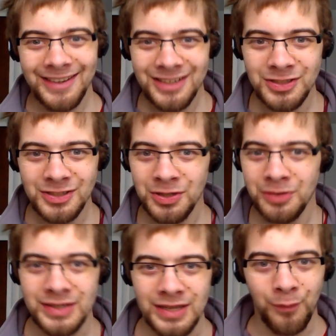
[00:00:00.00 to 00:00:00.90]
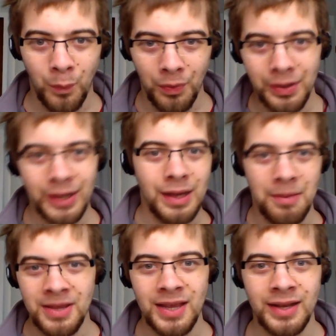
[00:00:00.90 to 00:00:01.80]
Because you always have worry
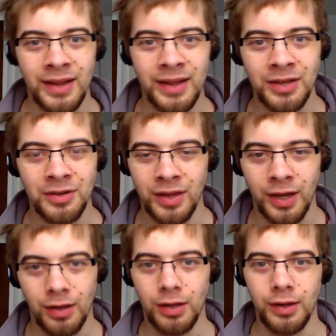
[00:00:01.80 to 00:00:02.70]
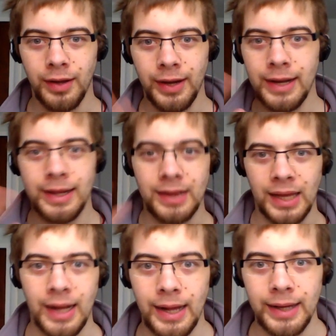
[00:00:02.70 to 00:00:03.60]
come in, and then you're like, oh, I gotta get
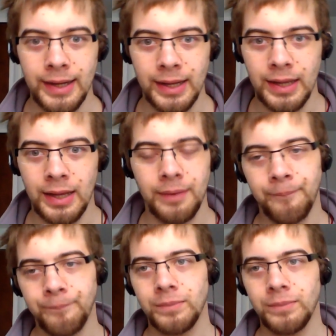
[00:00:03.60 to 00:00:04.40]
that high again.